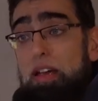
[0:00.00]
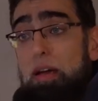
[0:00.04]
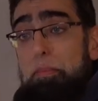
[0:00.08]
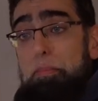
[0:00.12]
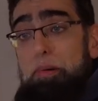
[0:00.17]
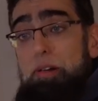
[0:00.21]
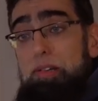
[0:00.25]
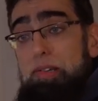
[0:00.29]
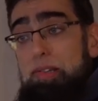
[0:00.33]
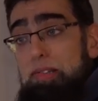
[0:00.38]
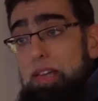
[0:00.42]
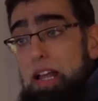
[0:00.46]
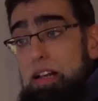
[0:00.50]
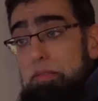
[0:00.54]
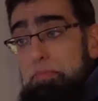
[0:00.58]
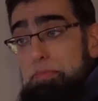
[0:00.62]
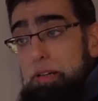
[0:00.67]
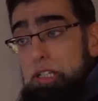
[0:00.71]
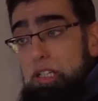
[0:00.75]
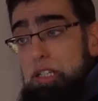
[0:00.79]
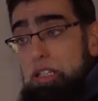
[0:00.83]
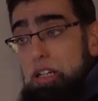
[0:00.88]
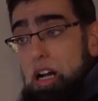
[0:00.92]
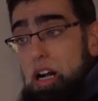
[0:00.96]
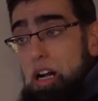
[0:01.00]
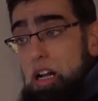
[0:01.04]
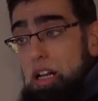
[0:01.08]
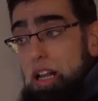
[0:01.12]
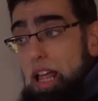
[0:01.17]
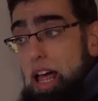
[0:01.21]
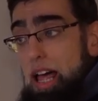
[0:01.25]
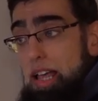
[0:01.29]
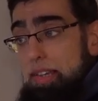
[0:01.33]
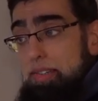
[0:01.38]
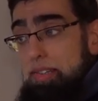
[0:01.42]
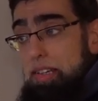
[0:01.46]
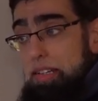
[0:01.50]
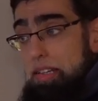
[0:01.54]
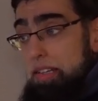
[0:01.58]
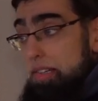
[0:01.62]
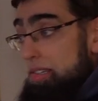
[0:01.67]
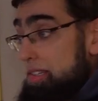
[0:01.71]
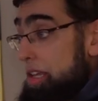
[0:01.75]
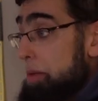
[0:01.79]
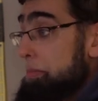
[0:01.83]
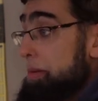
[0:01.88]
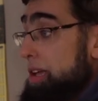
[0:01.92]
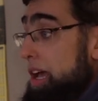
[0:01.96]
present Bashar al-Assad
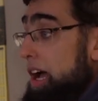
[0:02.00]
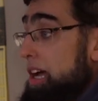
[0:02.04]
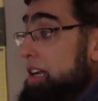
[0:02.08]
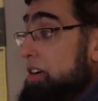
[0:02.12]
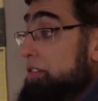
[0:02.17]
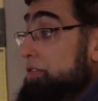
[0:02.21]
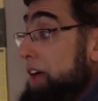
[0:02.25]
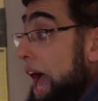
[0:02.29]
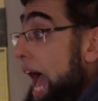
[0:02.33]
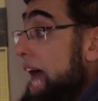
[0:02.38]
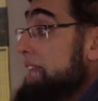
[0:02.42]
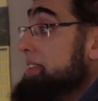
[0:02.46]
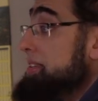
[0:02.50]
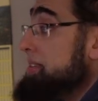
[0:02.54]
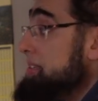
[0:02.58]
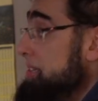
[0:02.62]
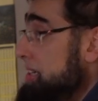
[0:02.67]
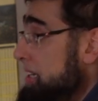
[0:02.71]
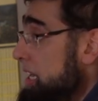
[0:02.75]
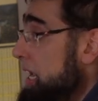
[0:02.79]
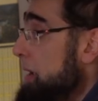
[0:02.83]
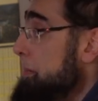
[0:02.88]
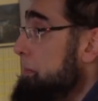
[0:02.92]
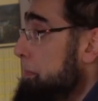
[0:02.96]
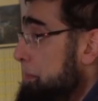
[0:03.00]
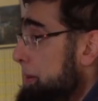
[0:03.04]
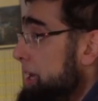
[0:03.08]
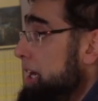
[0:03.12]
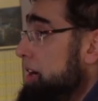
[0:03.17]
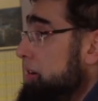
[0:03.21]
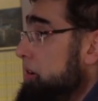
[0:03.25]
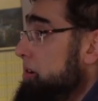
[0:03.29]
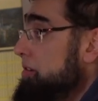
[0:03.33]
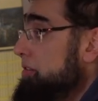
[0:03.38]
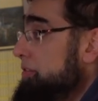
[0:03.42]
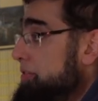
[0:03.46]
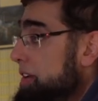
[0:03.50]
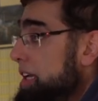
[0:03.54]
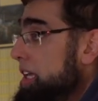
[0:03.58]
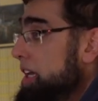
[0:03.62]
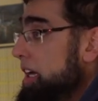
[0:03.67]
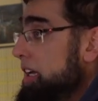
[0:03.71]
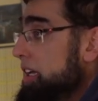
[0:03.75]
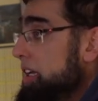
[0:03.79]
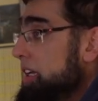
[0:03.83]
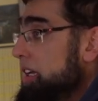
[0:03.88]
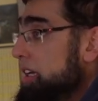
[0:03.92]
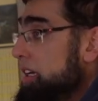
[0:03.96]
as some kind of anti-imperial figure,